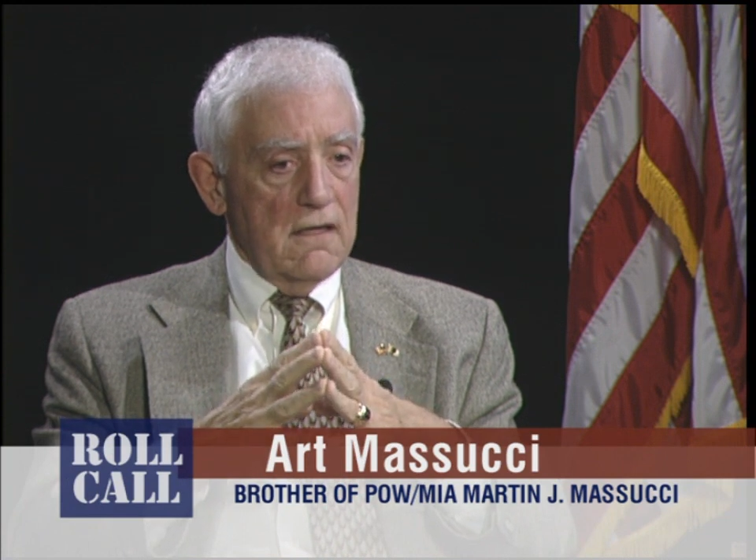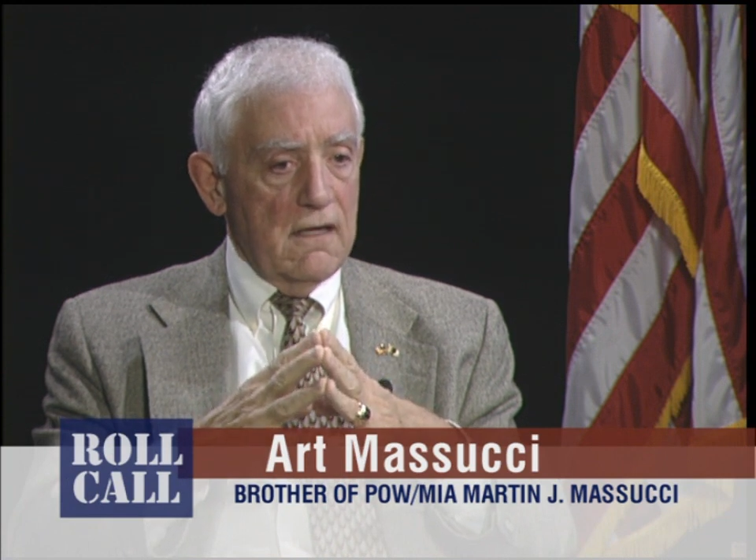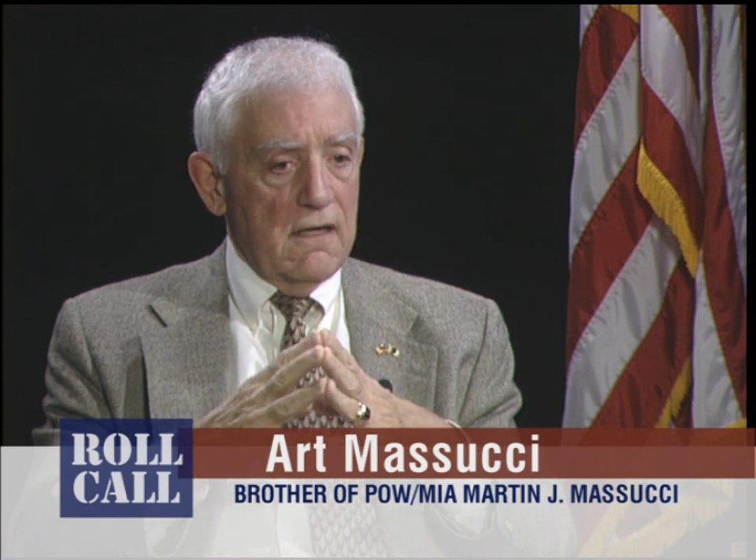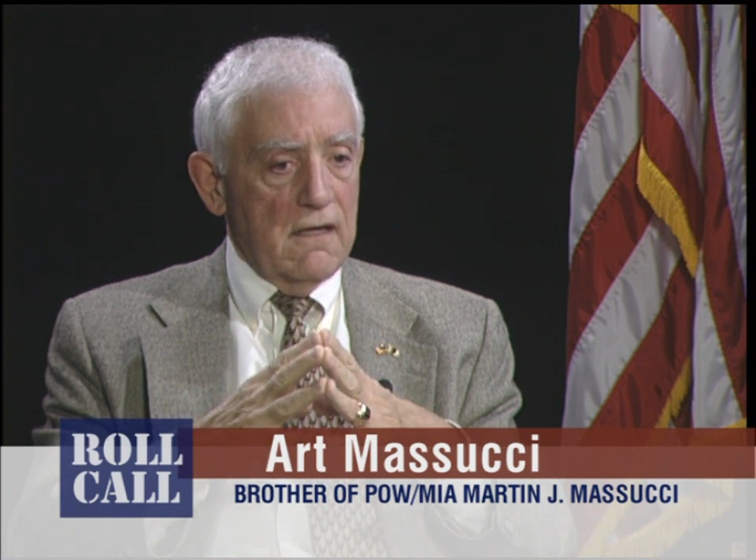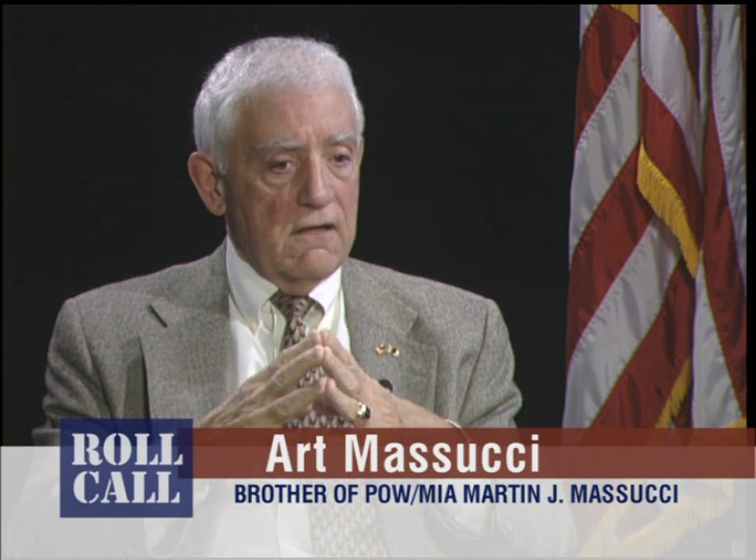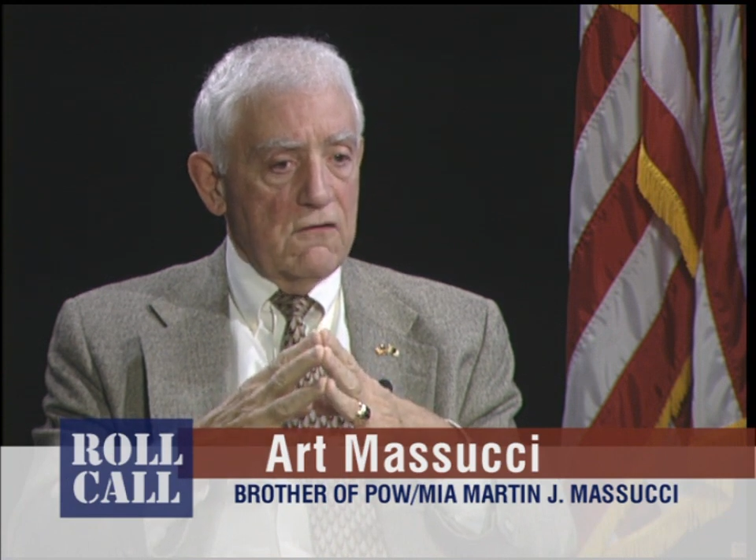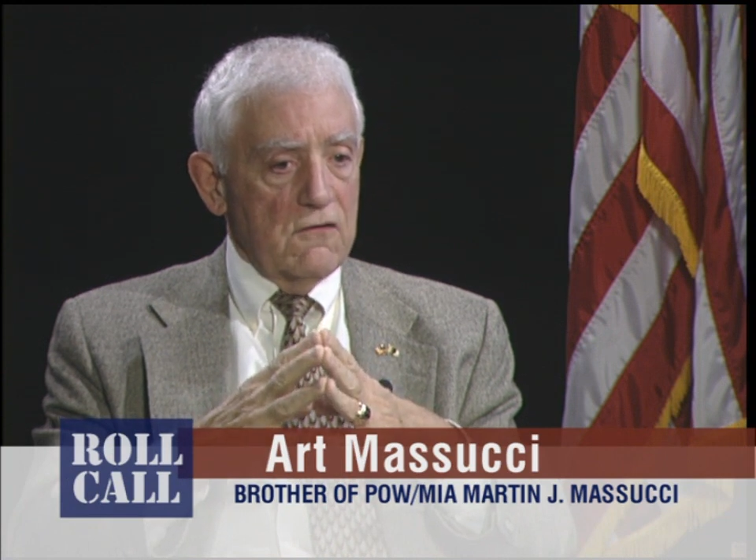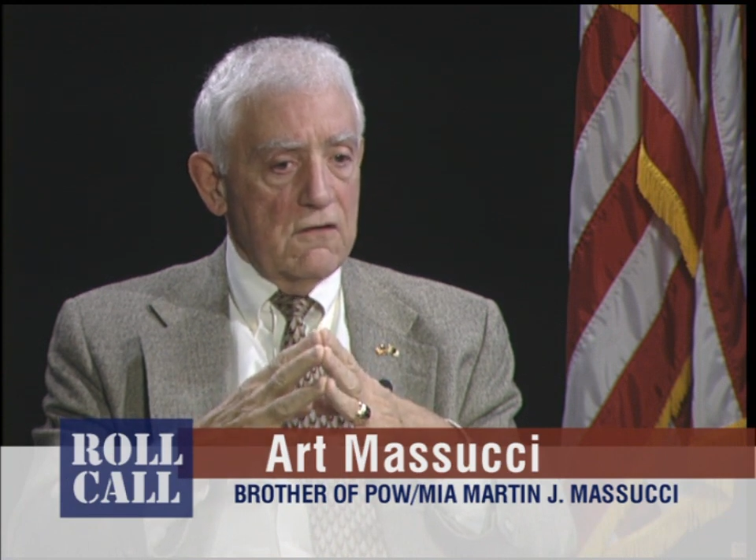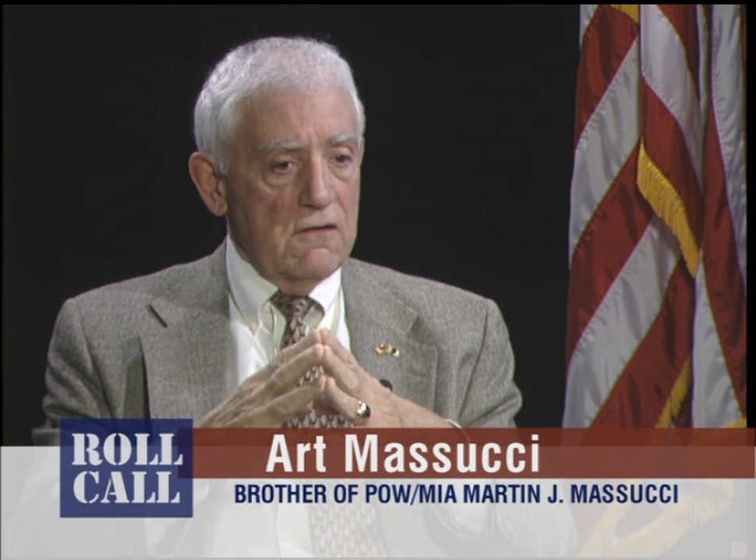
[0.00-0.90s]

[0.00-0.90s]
and